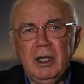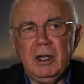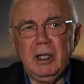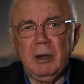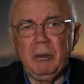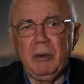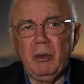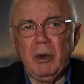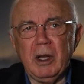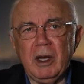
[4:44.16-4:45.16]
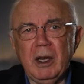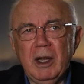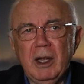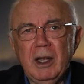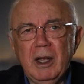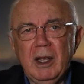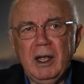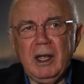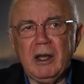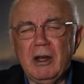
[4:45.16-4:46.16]
Number one,
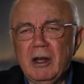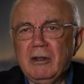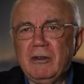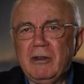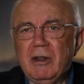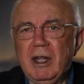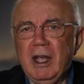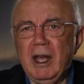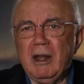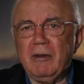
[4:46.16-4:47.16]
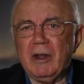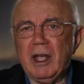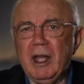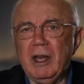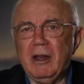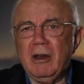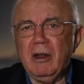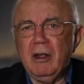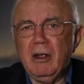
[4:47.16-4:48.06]
he constantly advocated